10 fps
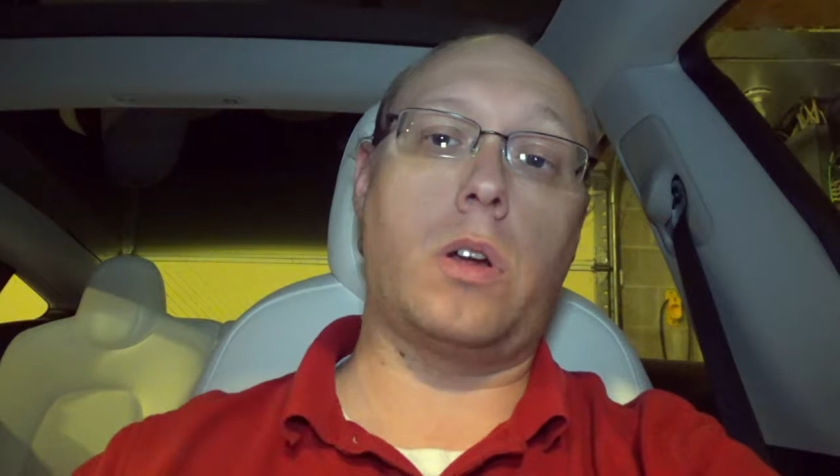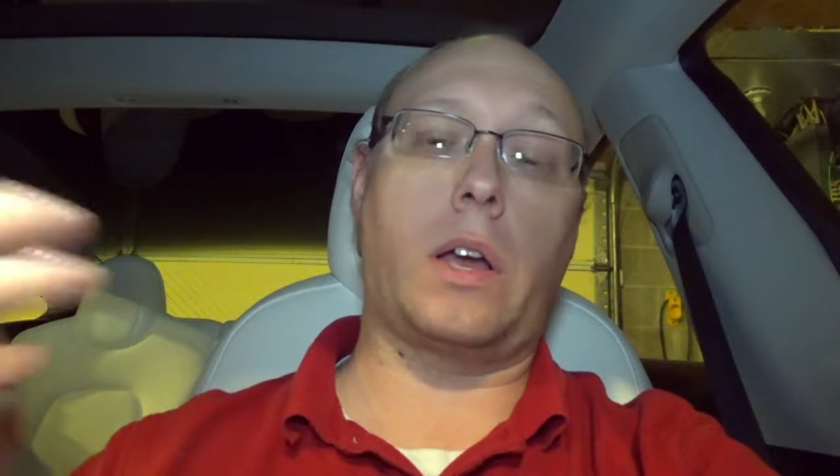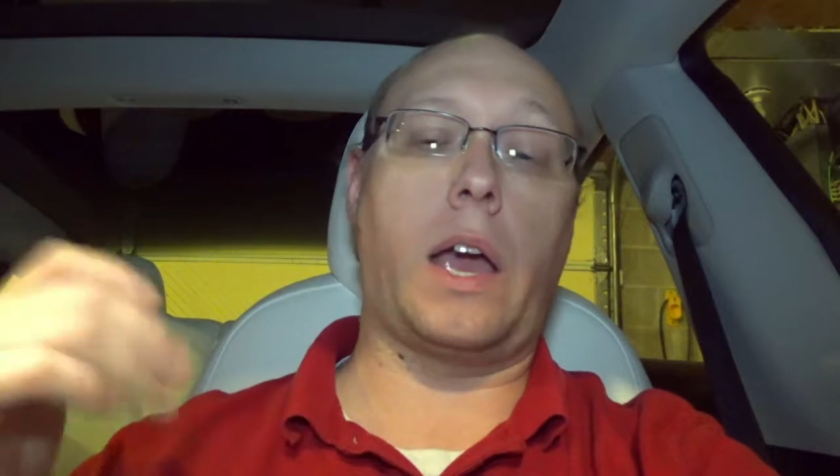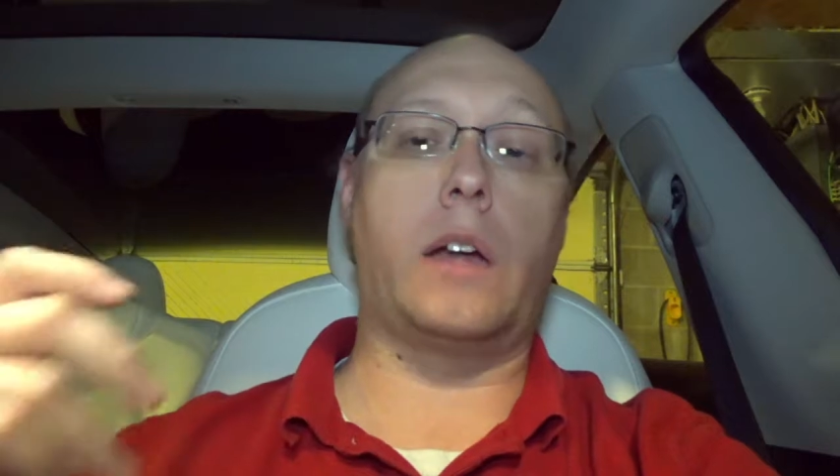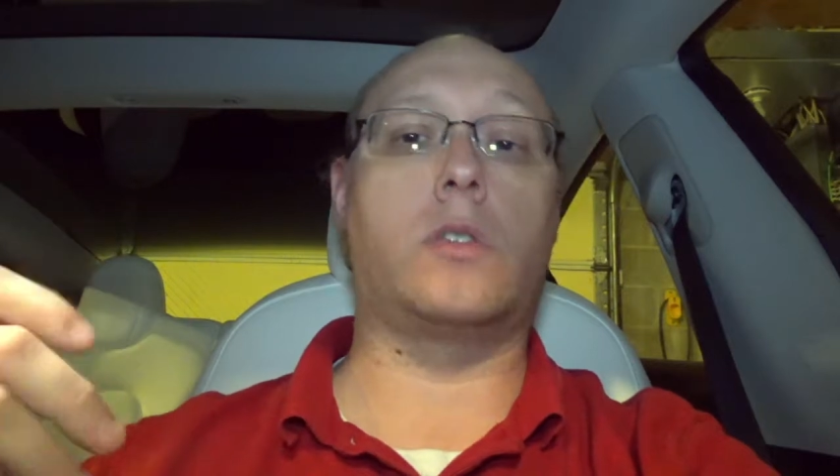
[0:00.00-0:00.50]

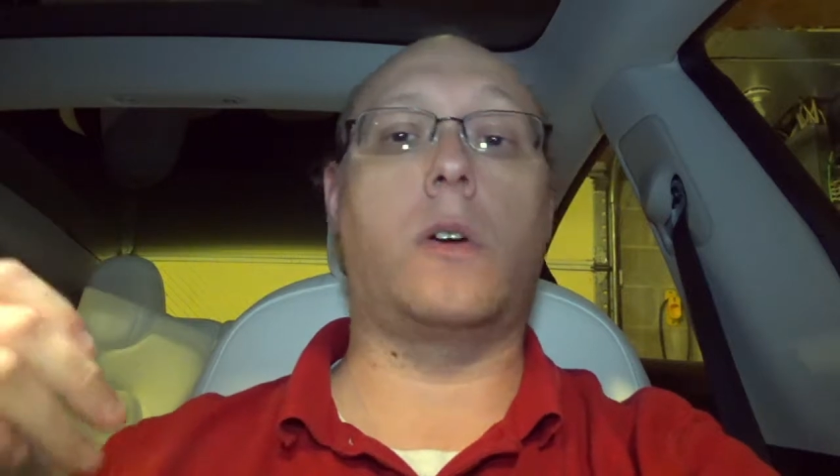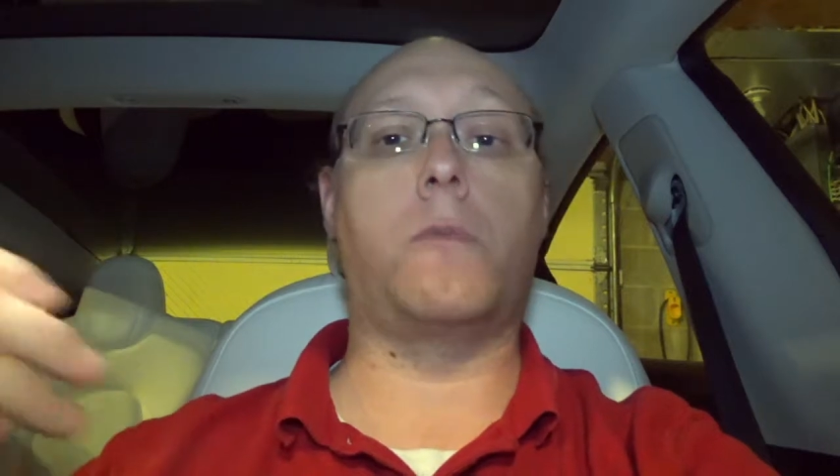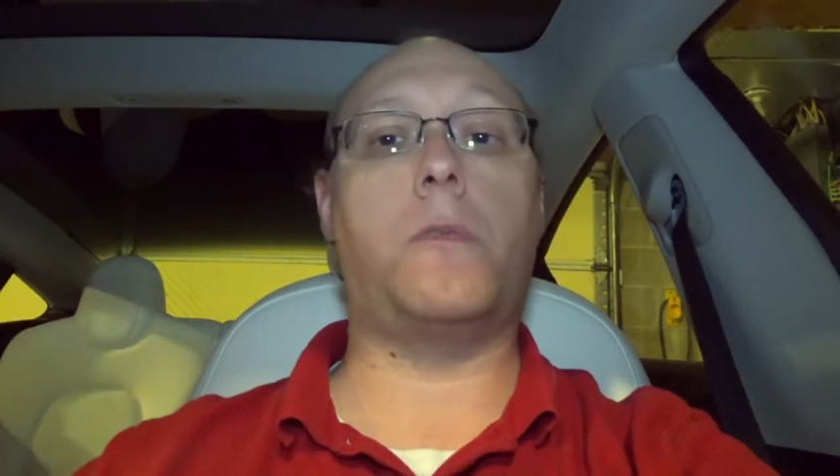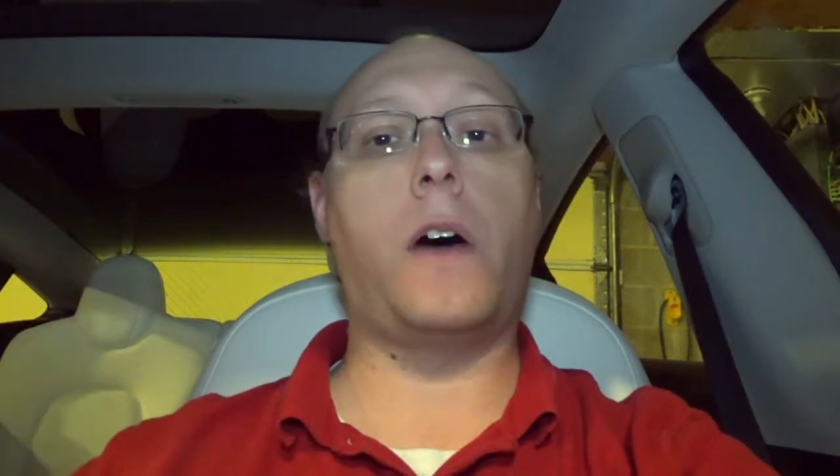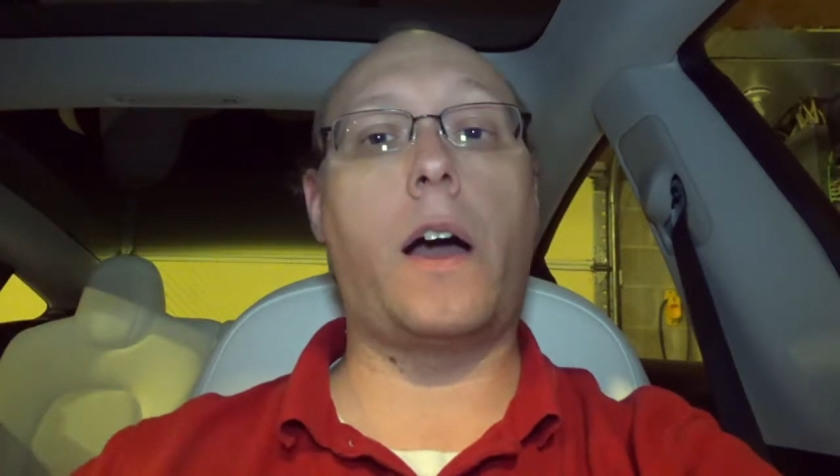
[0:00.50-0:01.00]
and catch on
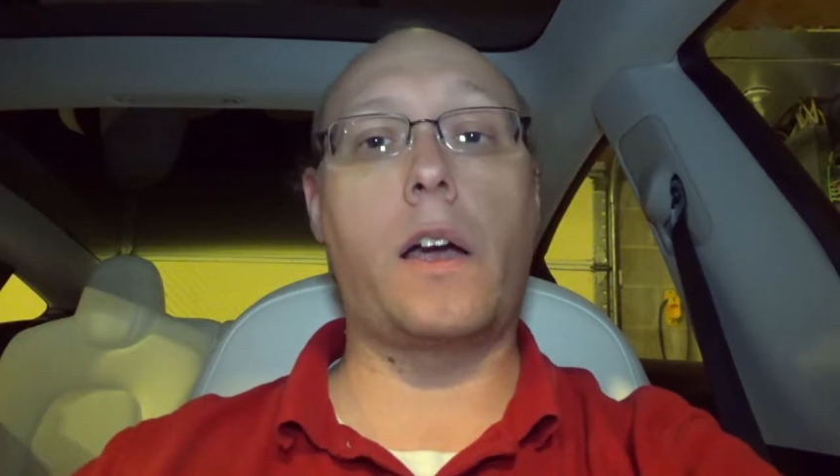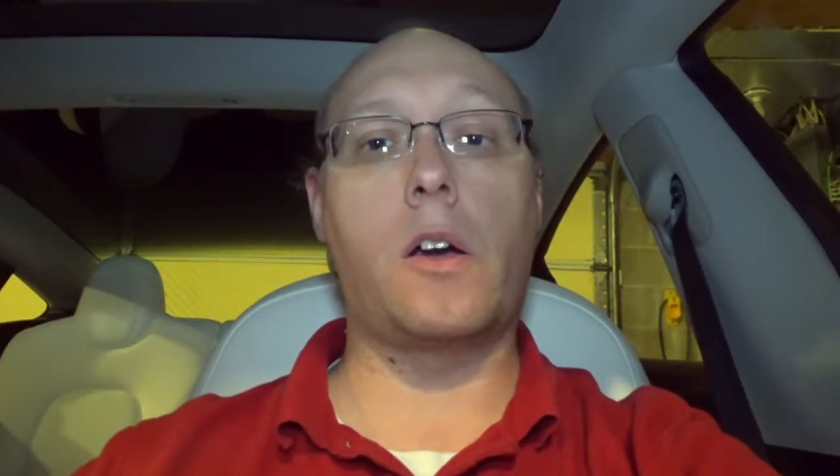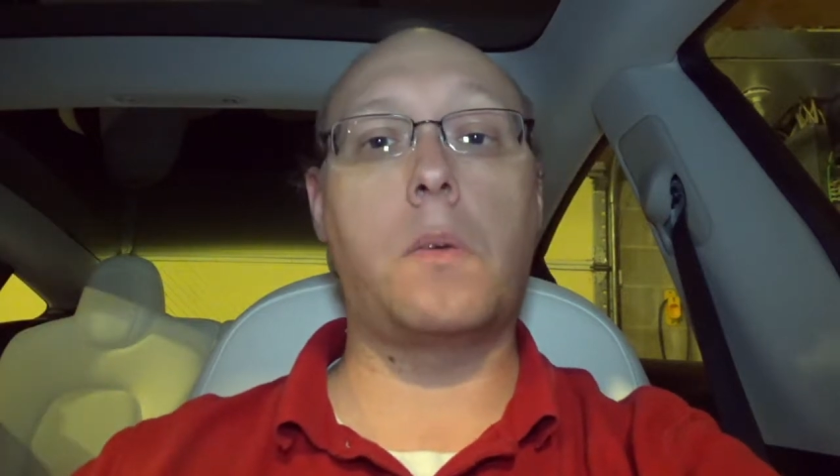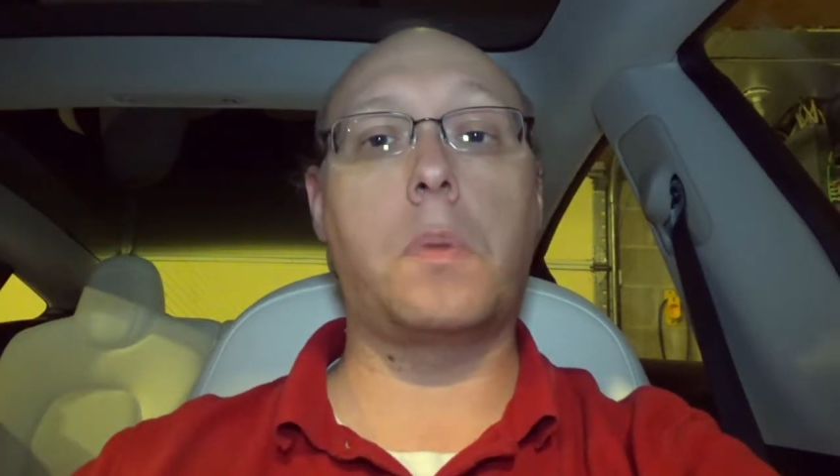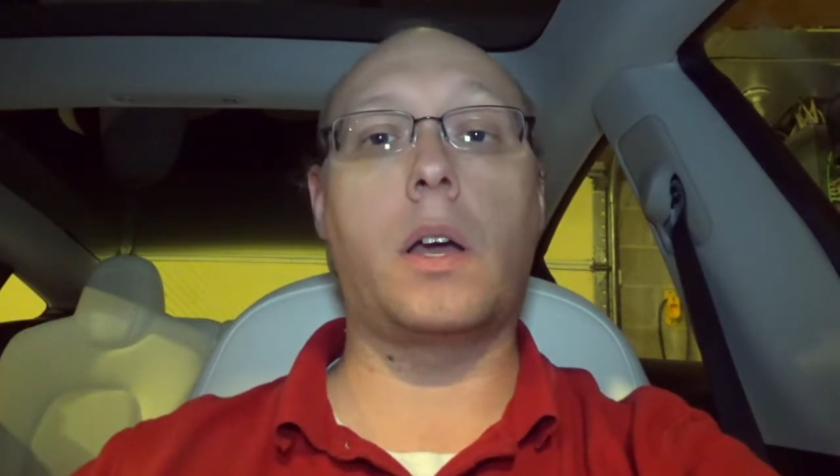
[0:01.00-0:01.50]

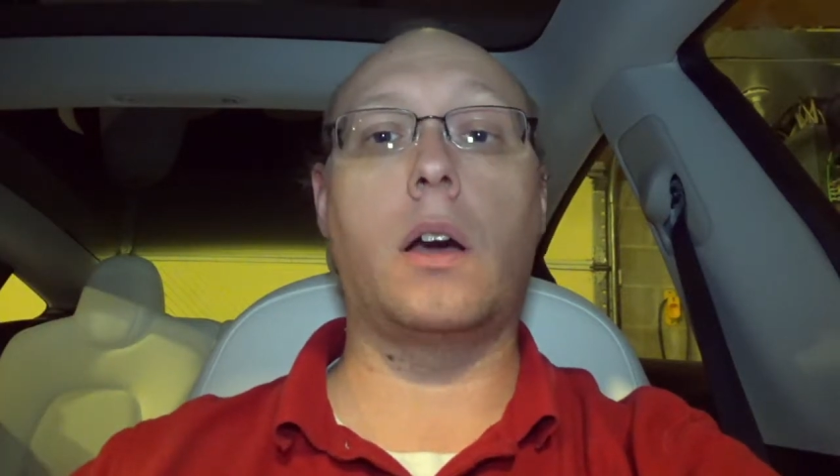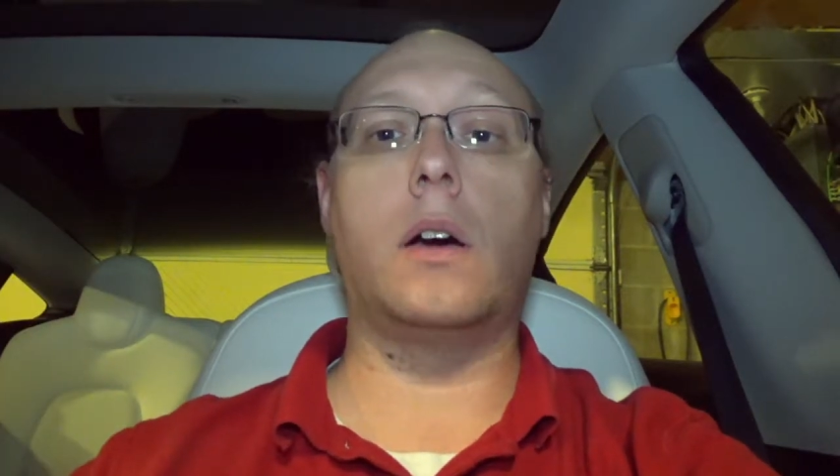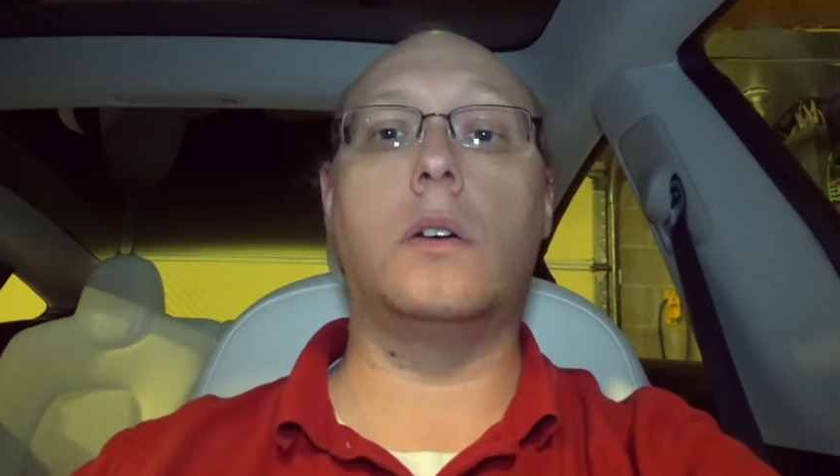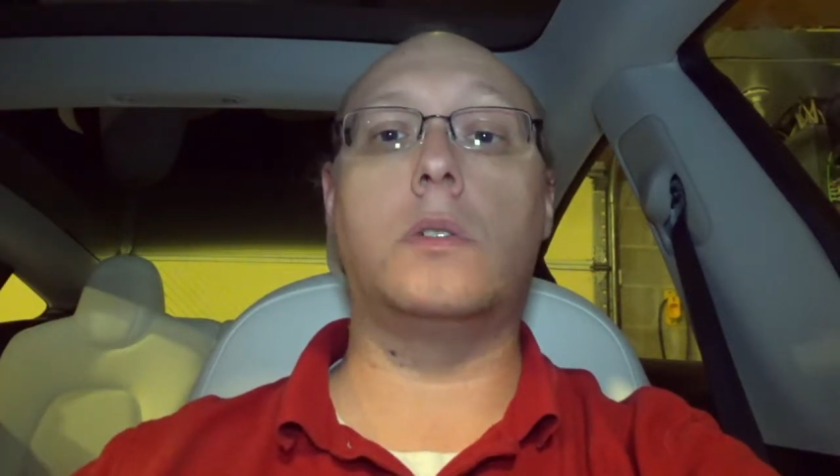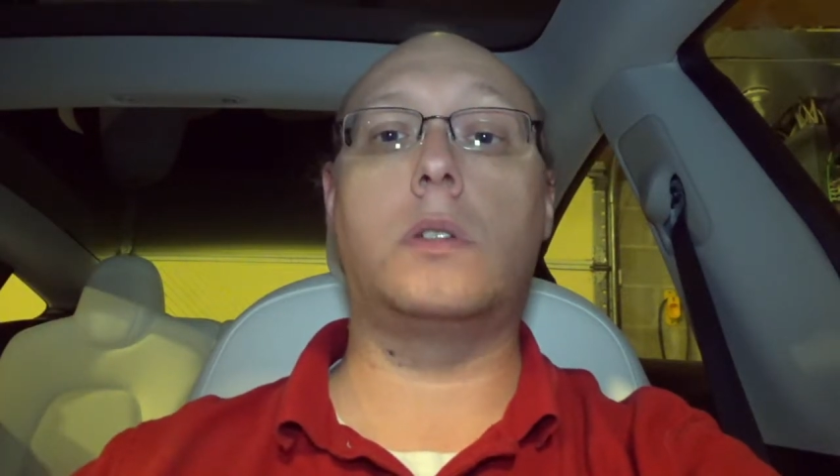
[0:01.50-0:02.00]
fire
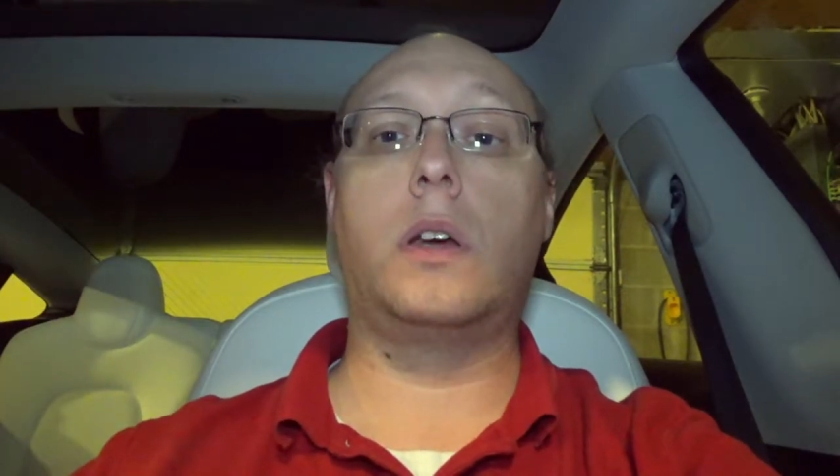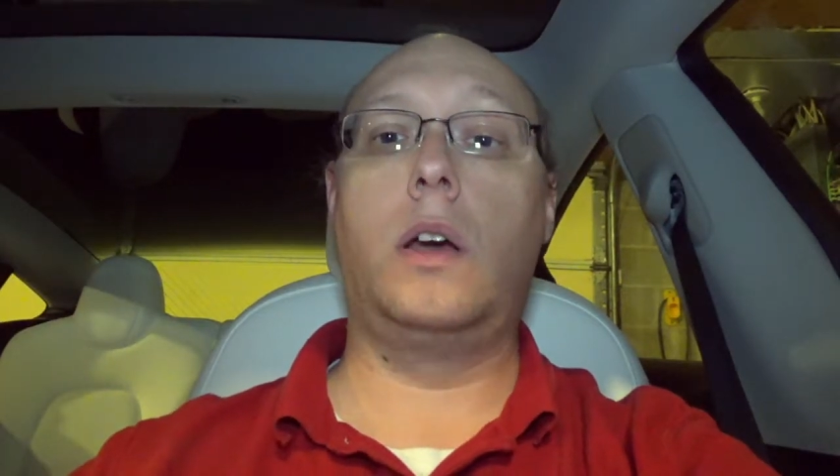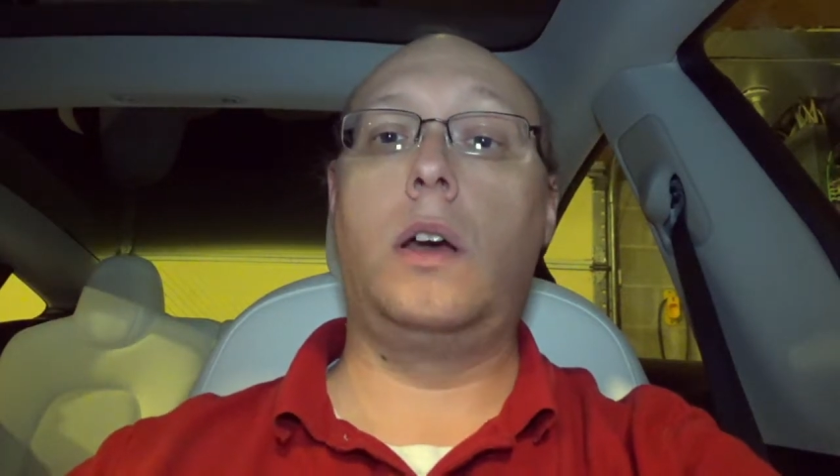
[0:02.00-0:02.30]
because